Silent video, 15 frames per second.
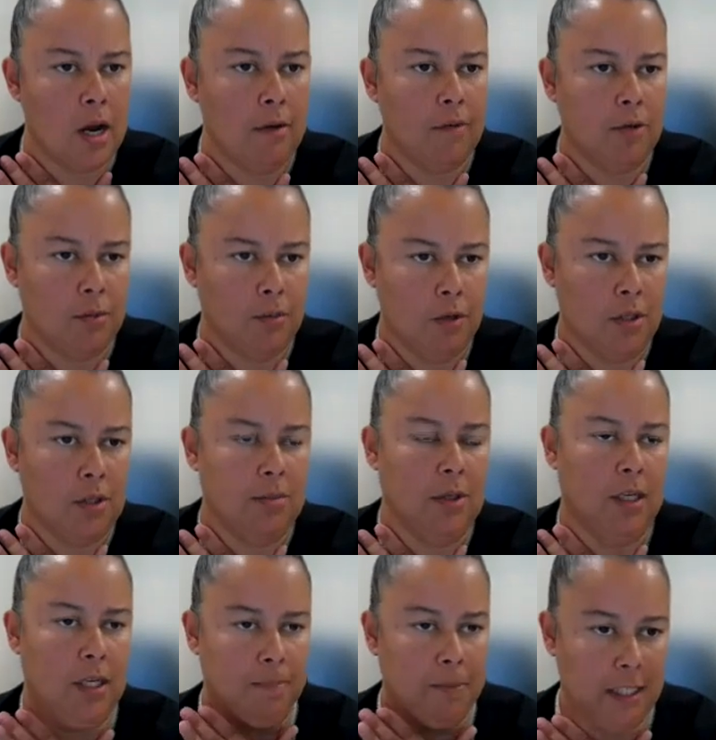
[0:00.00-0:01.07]

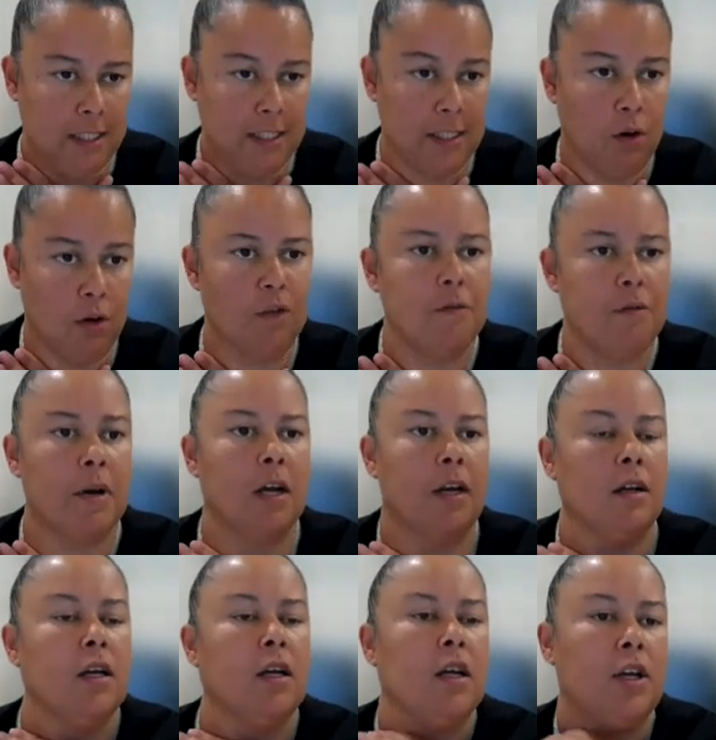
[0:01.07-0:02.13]
responsibility myself, but,
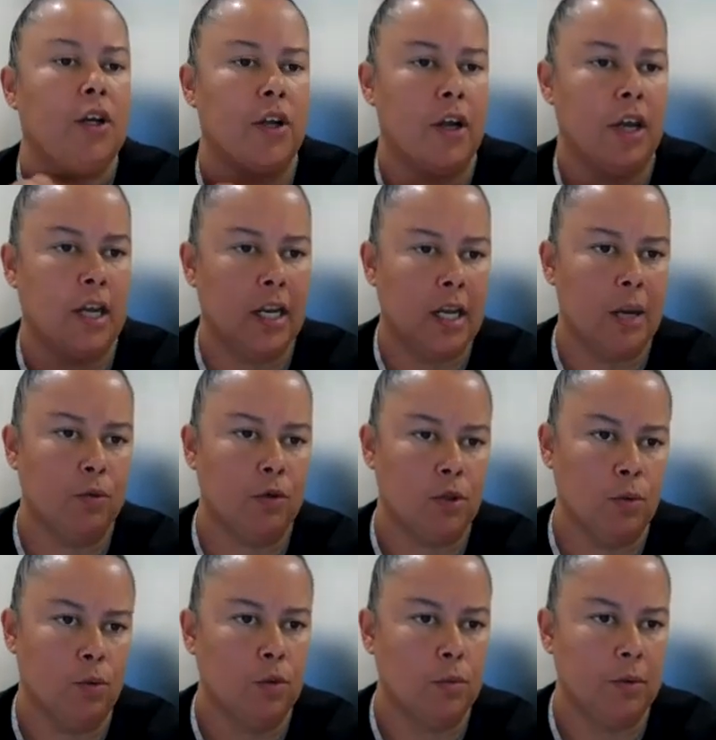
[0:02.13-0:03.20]
any
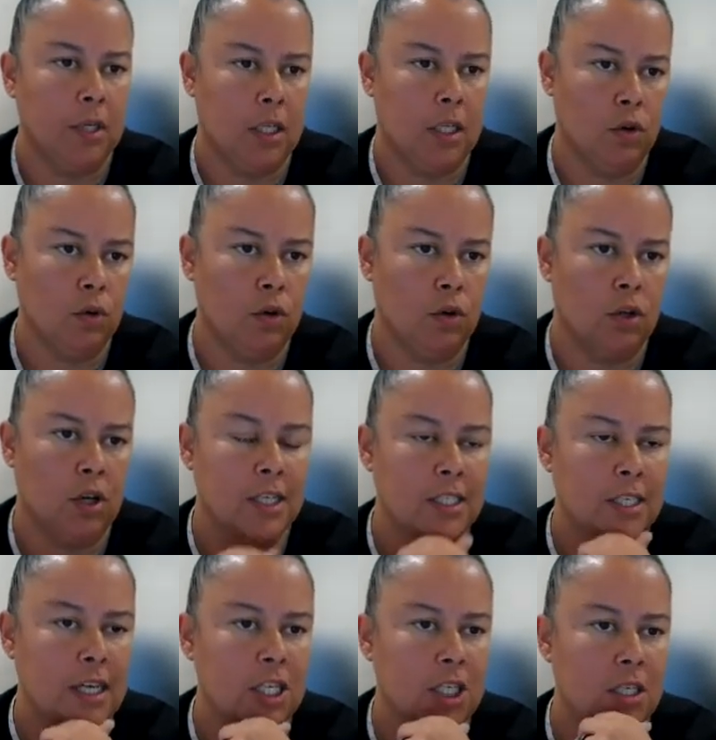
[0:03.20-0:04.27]
Aboriginal woman in the
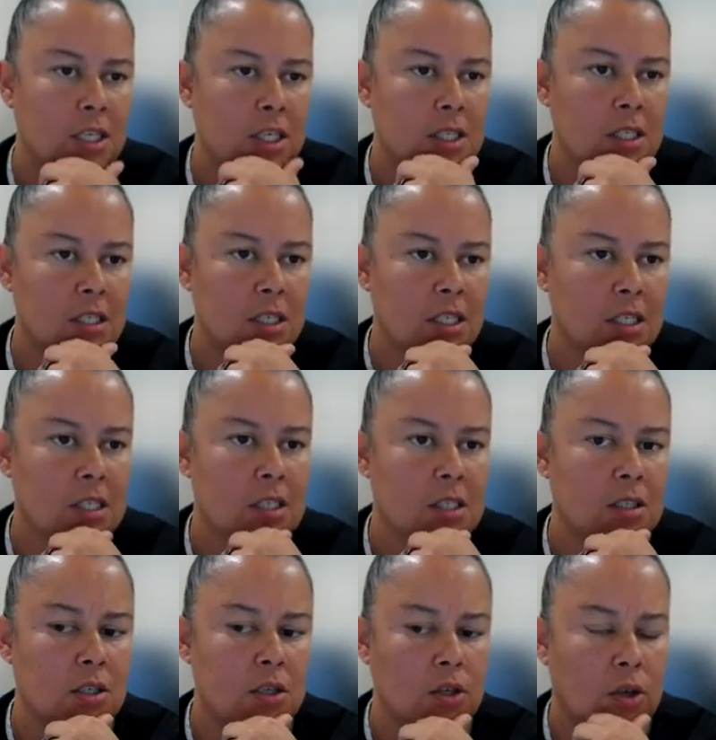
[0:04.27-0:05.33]
organisation,
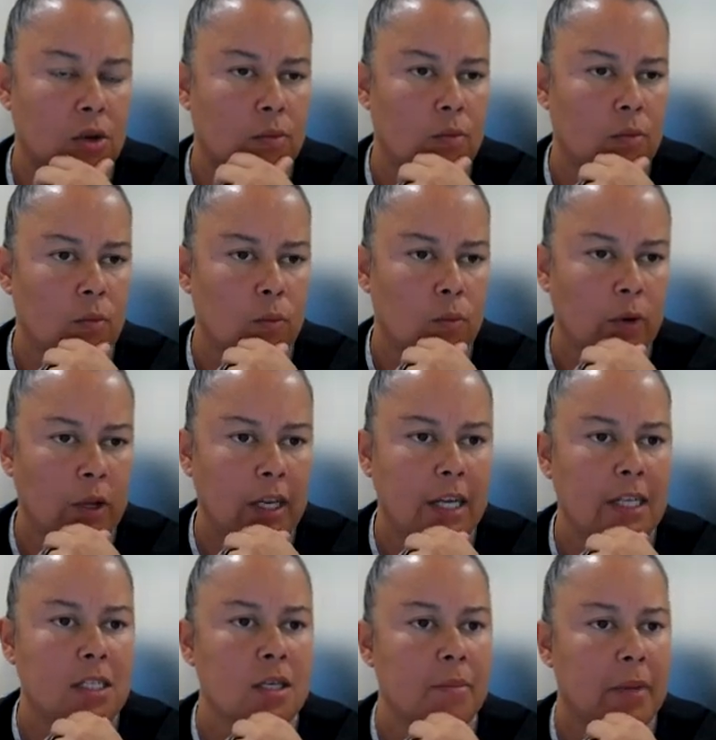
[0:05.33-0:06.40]
it's we
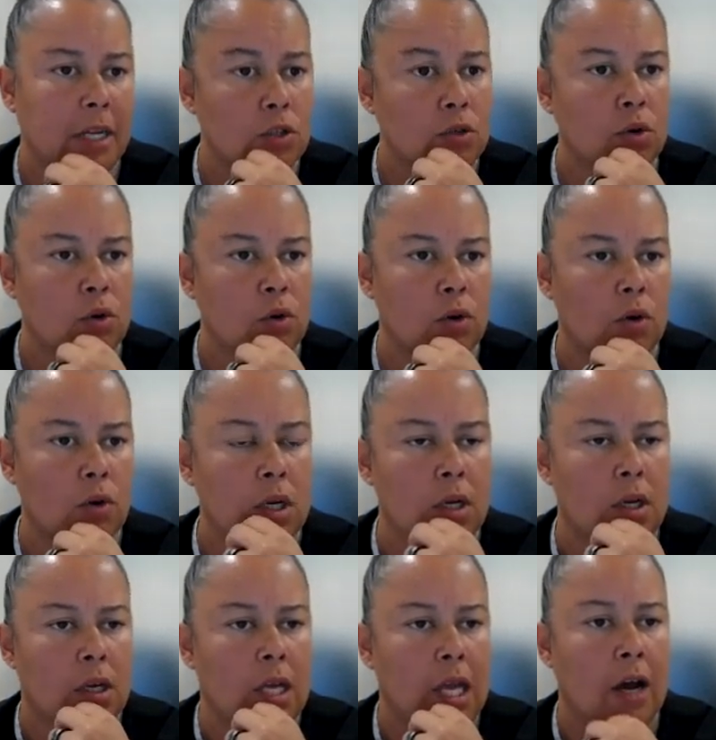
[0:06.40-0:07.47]
need to mentor
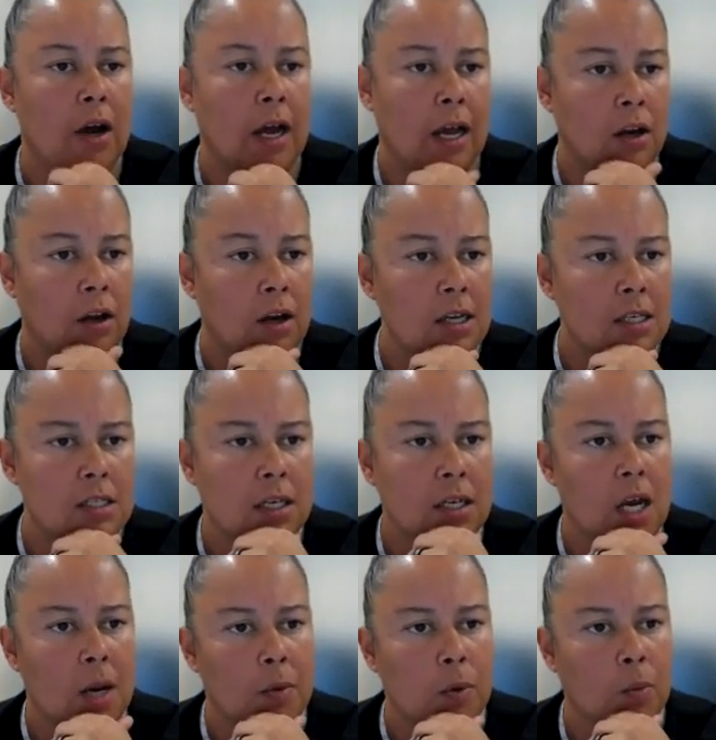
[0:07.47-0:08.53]
our allies that
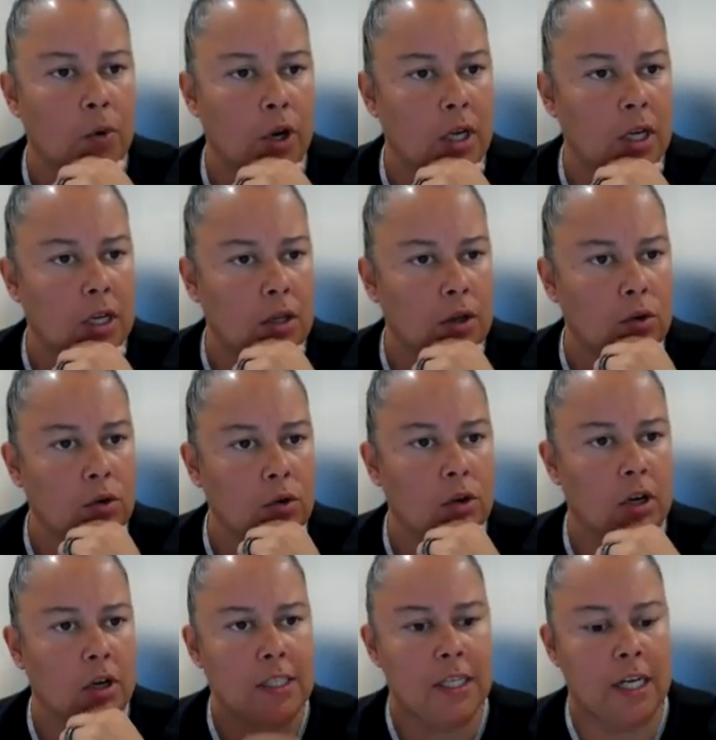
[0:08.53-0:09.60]
come and work in the
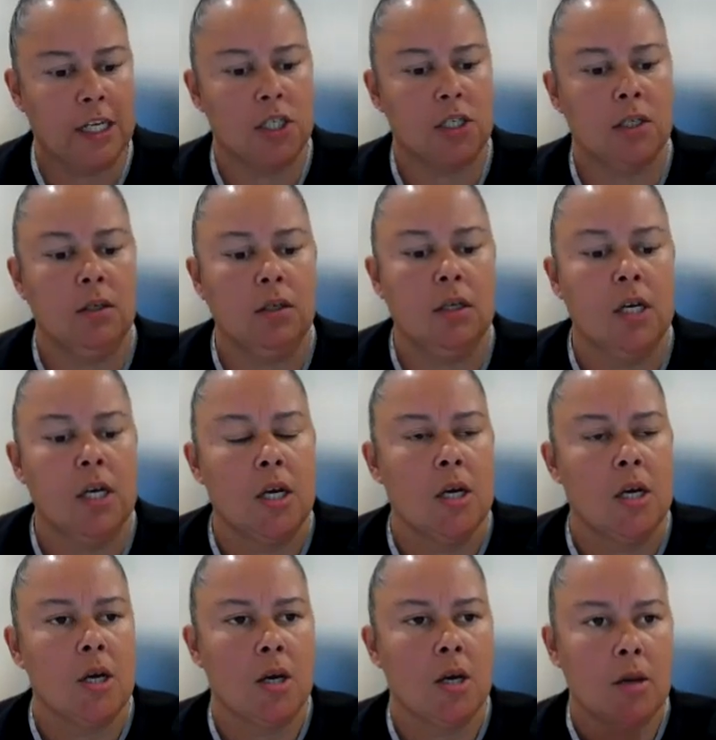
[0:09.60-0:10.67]
organisation,
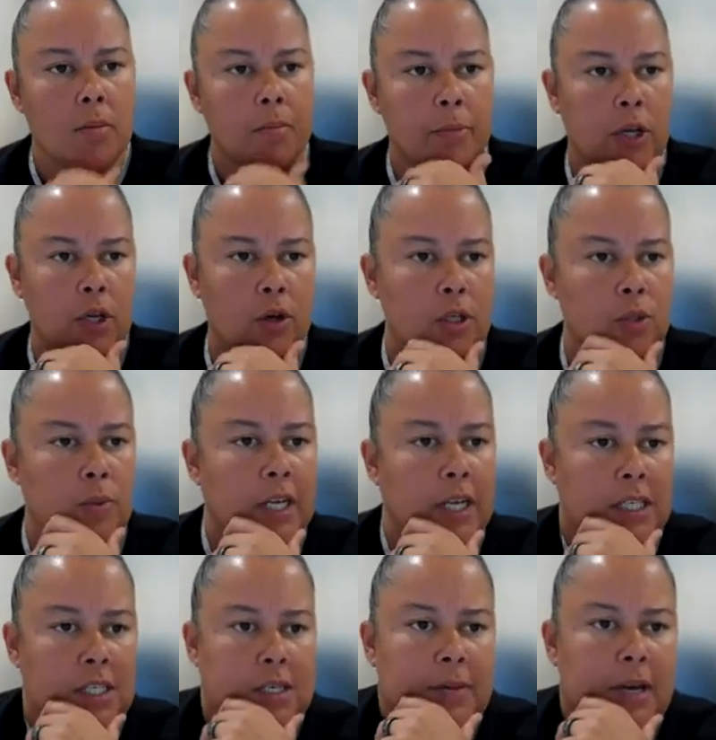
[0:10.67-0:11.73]
because we
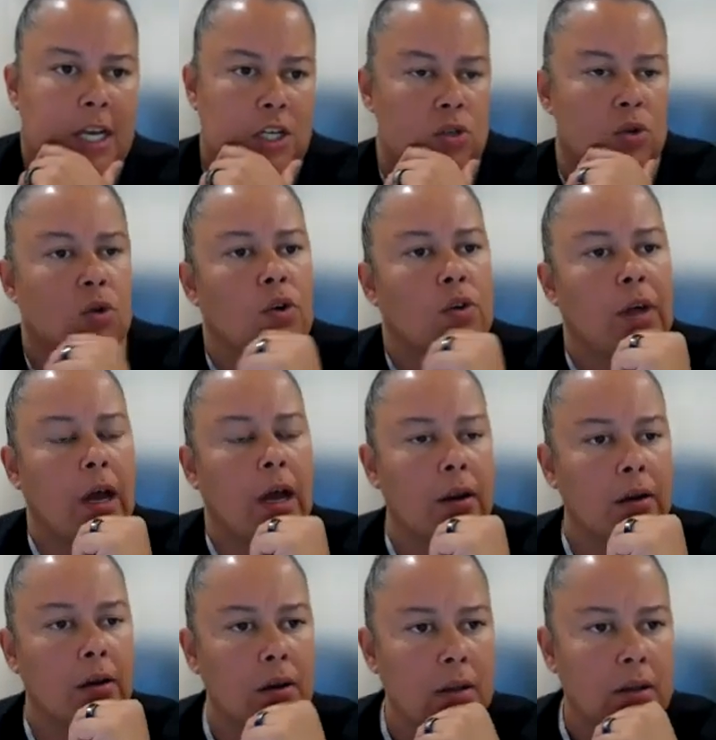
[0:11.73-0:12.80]
need to make sure that
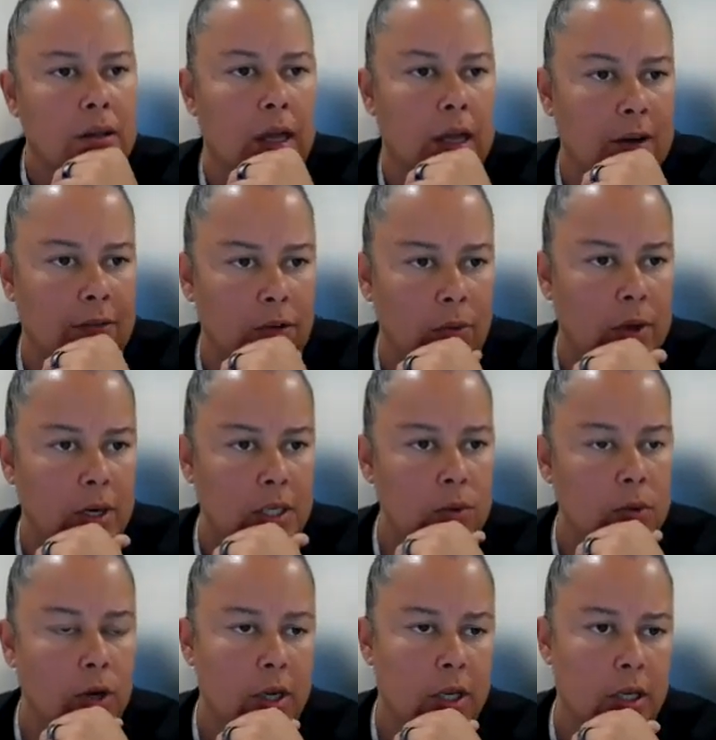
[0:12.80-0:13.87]
everyone is
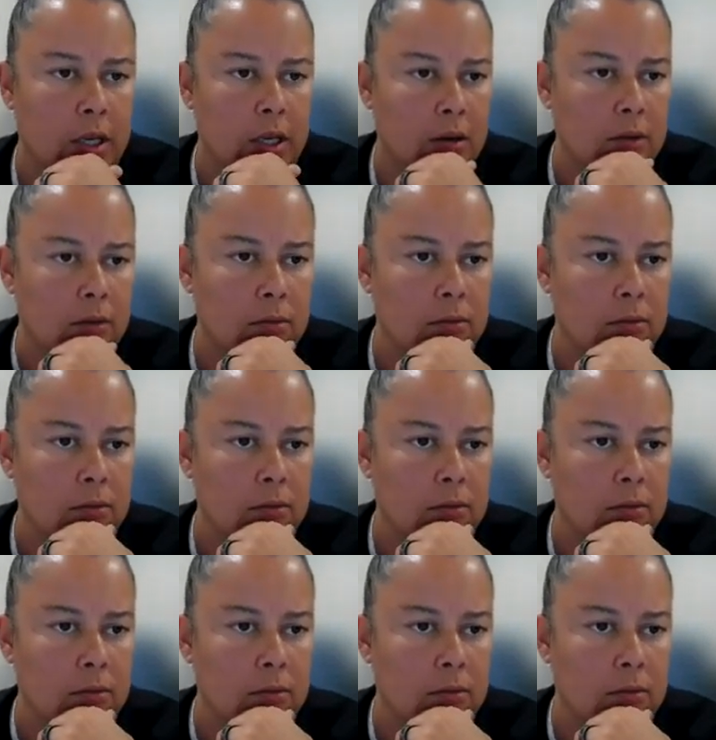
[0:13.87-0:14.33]
working